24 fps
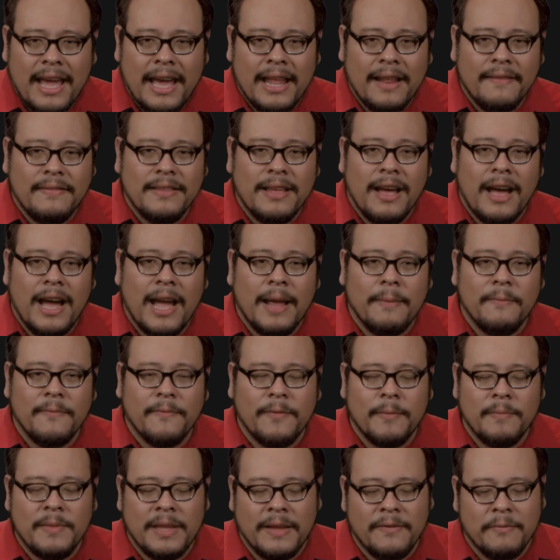ahead of time
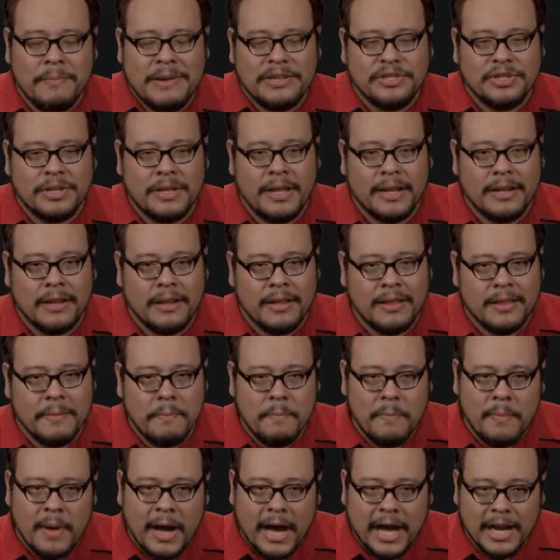from the information collected at the
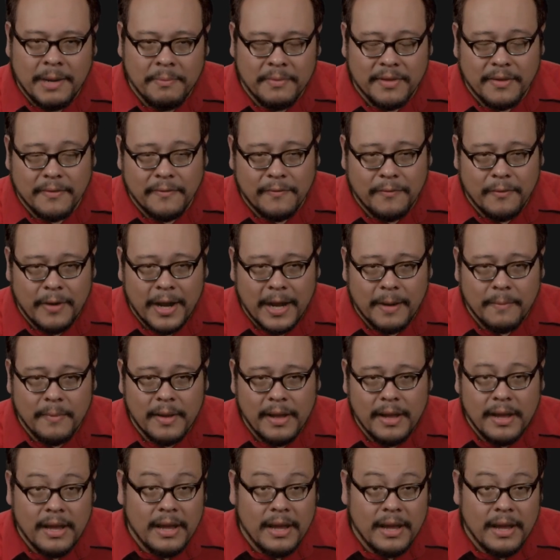bottom of the frame.